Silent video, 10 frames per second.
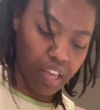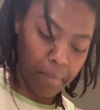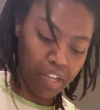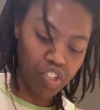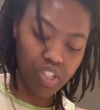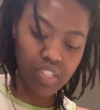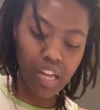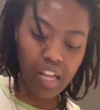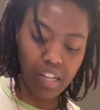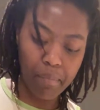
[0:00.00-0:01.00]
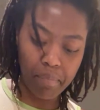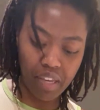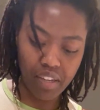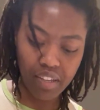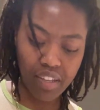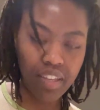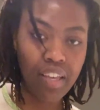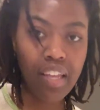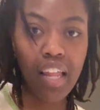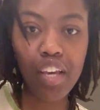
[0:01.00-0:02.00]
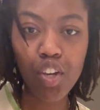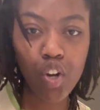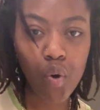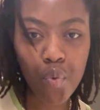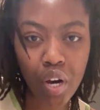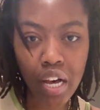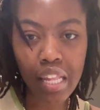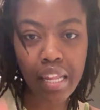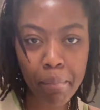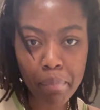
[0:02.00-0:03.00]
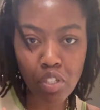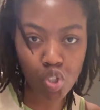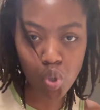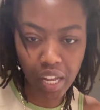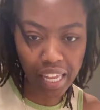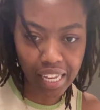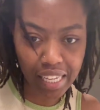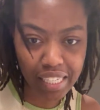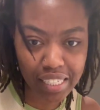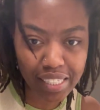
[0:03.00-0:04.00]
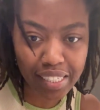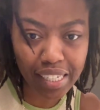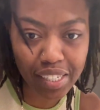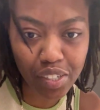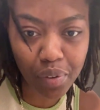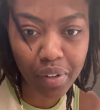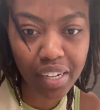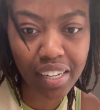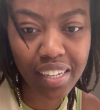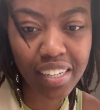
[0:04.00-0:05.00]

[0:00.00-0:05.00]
Make sure it's not lumpy. Like, you don't want lumpy strata. Honestly, you don't want it.